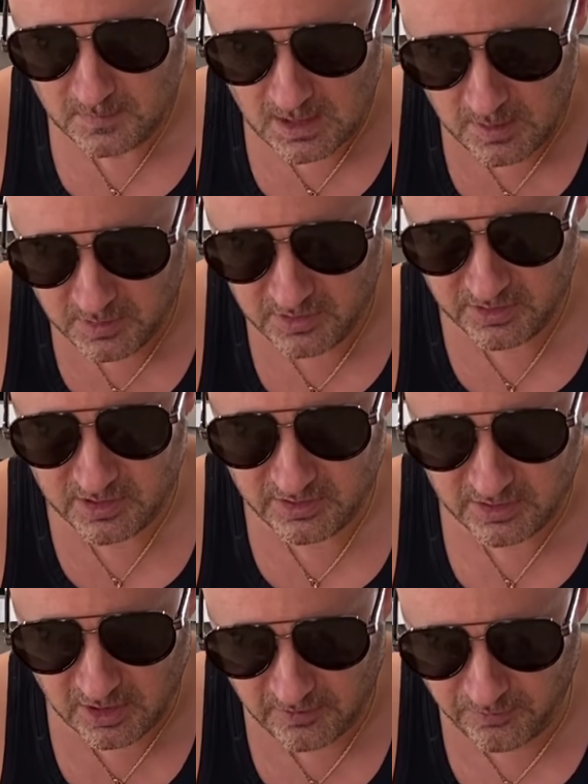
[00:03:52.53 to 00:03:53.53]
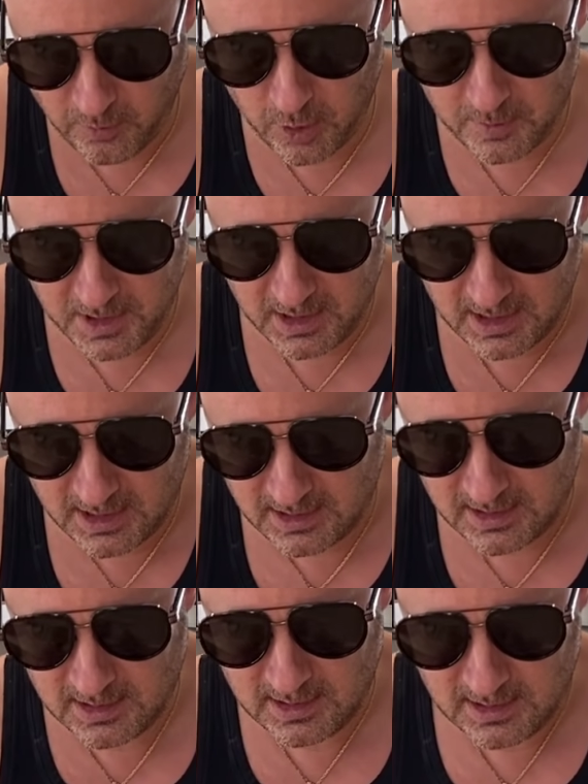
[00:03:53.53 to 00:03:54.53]
I'm just going to start forming it
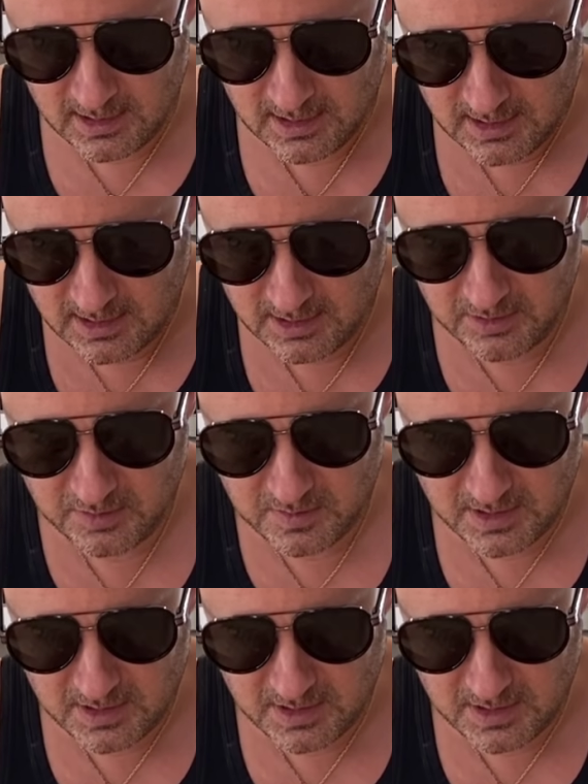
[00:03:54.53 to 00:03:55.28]
into